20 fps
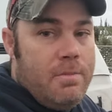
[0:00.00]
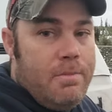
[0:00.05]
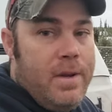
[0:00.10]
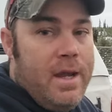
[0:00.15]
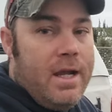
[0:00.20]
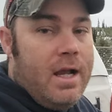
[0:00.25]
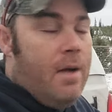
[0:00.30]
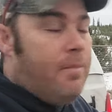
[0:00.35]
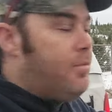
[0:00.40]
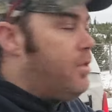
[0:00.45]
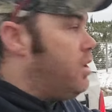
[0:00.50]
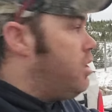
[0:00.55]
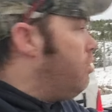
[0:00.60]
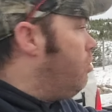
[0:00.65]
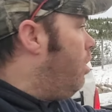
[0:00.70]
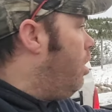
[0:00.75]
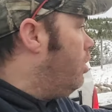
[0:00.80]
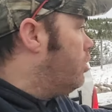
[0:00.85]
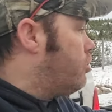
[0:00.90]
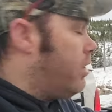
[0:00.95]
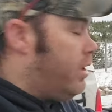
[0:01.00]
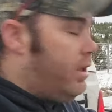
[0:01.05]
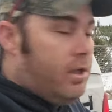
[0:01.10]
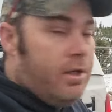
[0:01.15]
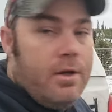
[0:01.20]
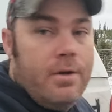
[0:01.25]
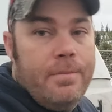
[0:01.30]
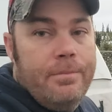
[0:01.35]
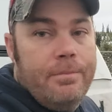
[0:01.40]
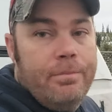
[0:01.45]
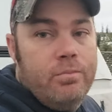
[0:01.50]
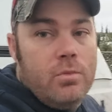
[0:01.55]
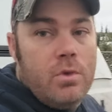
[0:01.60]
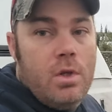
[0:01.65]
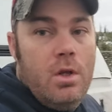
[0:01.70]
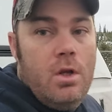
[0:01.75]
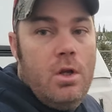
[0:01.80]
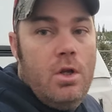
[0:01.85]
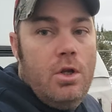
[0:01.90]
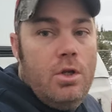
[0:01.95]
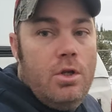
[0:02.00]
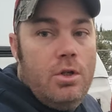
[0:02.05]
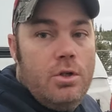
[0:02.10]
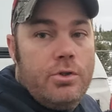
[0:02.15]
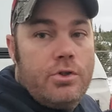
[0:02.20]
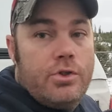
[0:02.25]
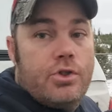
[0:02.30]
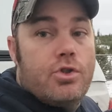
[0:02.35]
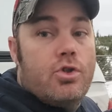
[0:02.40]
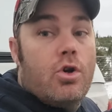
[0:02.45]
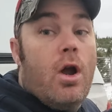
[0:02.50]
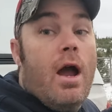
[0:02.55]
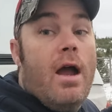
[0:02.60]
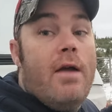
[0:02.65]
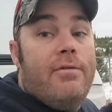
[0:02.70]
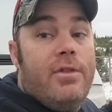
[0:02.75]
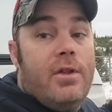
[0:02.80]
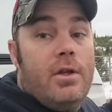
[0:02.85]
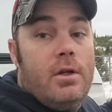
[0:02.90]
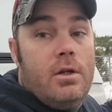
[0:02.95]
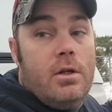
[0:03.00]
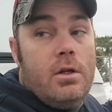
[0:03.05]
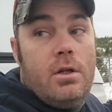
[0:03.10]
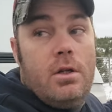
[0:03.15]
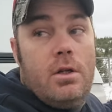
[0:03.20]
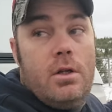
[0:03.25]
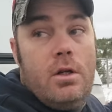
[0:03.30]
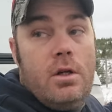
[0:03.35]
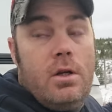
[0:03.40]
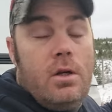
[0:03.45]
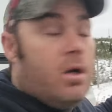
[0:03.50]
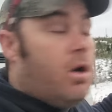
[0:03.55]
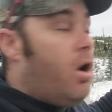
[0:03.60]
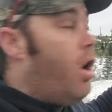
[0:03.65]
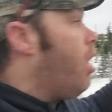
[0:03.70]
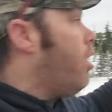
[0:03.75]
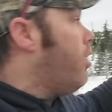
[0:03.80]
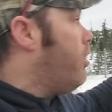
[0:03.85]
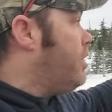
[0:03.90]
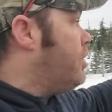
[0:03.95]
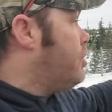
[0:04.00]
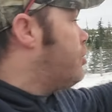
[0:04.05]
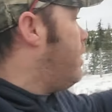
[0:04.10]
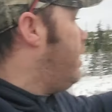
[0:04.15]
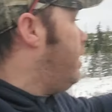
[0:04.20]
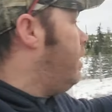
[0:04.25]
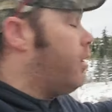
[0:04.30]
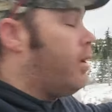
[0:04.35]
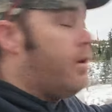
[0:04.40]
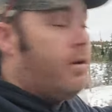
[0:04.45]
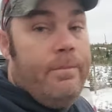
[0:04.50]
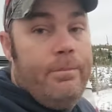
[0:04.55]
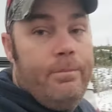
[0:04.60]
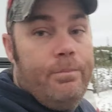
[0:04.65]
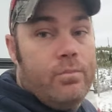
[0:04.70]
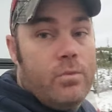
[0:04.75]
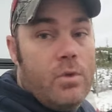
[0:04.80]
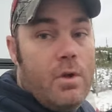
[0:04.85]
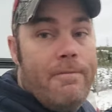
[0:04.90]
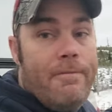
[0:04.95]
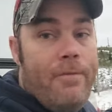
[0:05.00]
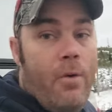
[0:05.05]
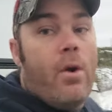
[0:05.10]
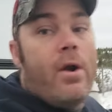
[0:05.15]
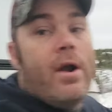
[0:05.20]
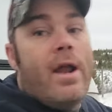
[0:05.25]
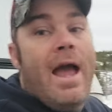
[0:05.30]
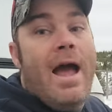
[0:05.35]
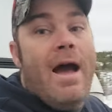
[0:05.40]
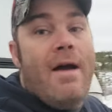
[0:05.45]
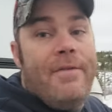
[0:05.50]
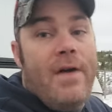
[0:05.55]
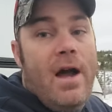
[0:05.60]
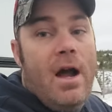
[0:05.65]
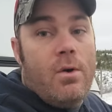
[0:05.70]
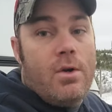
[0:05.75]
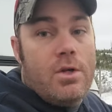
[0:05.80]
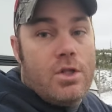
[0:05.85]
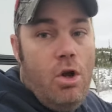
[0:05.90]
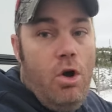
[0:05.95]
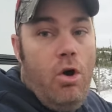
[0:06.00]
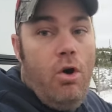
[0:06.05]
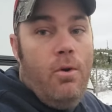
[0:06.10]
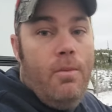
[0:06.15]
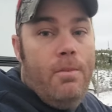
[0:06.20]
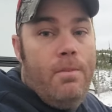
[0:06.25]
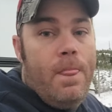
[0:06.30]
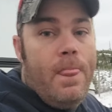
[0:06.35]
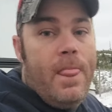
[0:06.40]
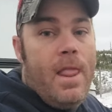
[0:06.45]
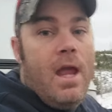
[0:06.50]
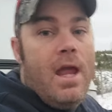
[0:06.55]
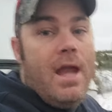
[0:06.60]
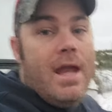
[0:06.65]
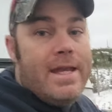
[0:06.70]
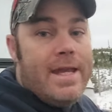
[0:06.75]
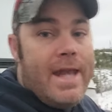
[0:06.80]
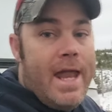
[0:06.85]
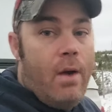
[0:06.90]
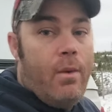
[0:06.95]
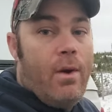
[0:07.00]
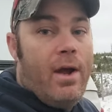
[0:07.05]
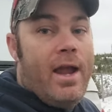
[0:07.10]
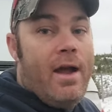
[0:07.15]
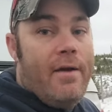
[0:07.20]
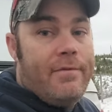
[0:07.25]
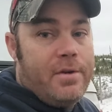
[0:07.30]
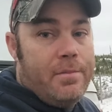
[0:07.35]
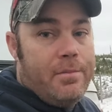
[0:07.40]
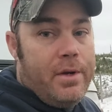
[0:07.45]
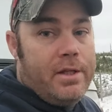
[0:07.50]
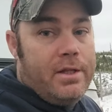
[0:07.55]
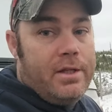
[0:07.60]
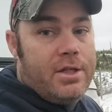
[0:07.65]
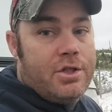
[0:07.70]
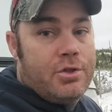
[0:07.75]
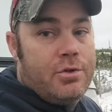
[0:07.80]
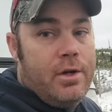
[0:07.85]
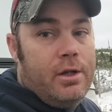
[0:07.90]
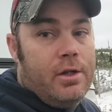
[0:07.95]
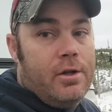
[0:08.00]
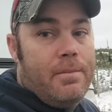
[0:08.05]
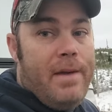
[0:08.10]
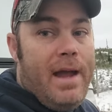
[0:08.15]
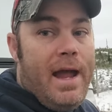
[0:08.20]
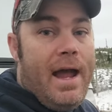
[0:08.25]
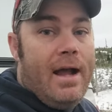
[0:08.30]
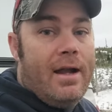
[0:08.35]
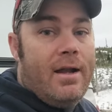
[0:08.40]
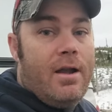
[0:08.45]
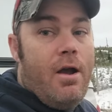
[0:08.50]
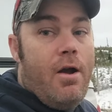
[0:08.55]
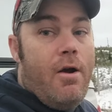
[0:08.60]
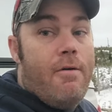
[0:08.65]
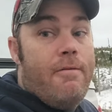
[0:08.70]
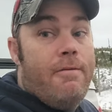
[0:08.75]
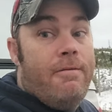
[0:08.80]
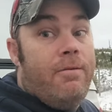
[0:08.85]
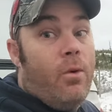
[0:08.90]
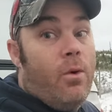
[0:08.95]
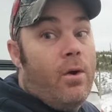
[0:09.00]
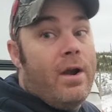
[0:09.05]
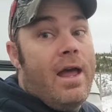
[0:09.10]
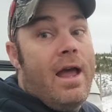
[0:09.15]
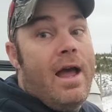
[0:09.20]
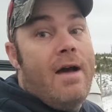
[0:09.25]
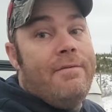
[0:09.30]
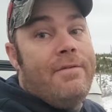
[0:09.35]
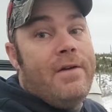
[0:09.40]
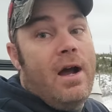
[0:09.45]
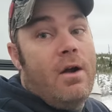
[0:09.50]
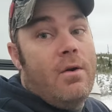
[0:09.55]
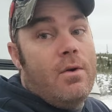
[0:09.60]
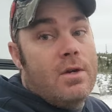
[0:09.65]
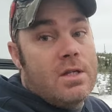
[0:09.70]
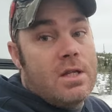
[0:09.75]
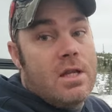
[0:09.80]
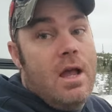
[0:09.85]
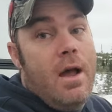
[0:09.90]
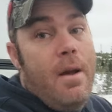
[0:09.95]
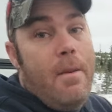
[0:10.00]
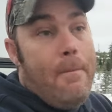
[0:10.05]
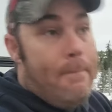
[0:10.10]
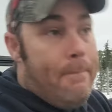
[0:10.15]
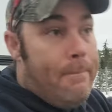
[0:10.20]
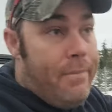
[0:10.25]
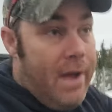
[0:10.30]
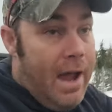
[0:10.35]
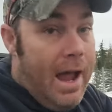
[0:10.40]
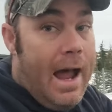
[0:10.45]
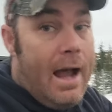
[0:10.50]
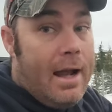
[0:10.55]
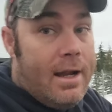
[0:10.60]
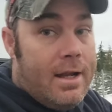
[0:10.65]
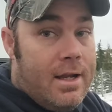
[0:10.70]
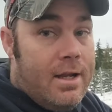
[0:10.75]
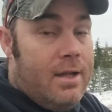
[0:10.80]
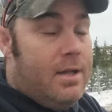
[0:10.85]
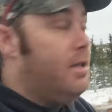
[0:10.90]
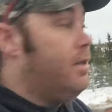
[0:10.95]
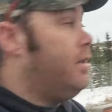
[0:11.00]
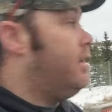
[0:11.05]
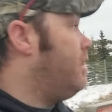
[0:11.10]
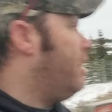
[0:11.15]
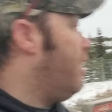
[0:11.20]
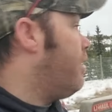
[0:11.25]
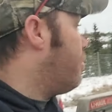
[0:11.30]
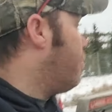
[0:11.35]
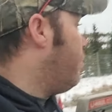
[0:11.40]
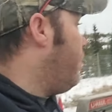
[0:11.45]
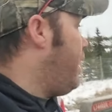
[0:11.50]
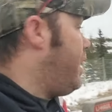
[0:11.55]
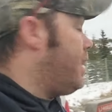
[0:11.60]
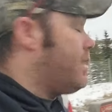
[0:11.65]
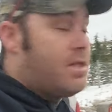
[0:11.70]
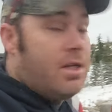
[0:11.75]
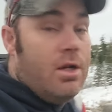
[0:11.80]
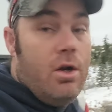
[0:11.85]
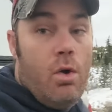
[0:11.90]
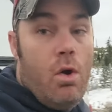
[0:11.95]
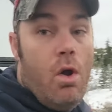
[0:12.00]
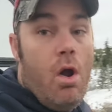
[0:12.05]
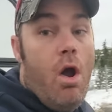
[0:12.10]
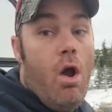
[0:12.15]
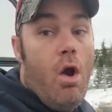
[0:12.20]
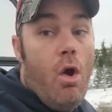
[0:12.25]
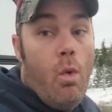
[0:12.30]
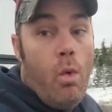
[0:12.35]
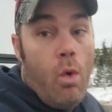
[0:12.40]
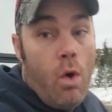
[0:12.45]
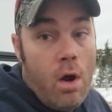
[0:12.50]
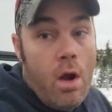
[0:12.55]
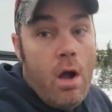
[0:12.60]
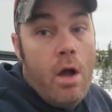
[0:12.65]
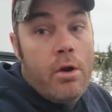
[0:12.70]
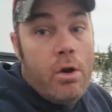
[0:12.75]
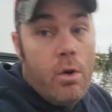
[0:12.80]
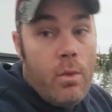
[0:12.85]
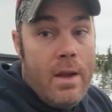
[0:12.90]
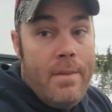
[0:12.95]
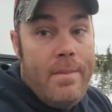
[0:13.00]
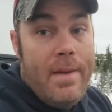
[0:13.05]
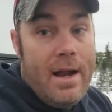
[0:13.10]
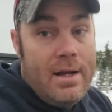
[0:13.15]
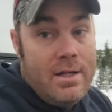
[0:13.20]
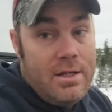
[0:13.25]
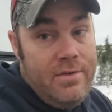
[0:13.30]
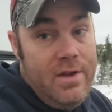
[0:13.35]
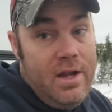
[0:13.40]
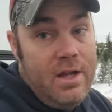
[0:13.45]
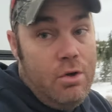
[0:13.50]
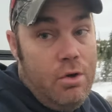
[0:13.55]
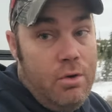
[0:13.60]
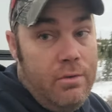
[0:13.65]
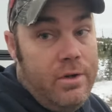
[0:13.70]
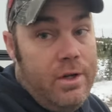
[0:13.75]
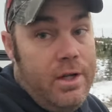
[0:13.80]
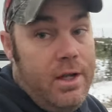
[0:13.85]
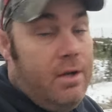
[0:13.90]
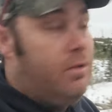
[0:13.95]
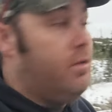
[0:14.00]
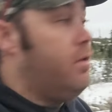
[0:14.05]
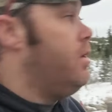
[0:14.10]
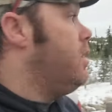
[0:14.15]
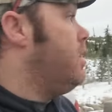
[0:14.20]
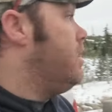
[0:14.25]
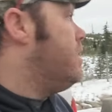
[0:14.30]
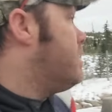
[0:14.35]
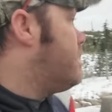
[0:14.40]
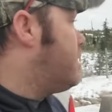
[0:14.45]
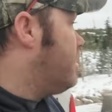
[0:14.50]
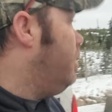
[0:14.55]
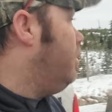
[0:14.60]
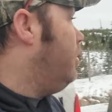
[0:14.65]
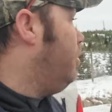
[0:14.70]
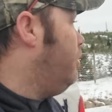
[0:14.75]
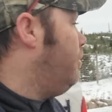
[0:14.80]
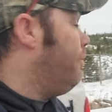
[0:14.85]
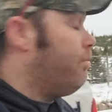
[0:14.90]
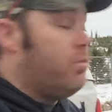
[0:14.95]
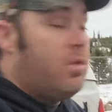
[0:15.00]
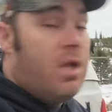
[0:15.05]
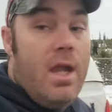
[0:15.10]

to pick up the U-Haul trailer, drive the car and trailer four and a half hours home. Now I have to bring this trailer back four and a half hours back the other way. So we're on our way back to Vancouver now. So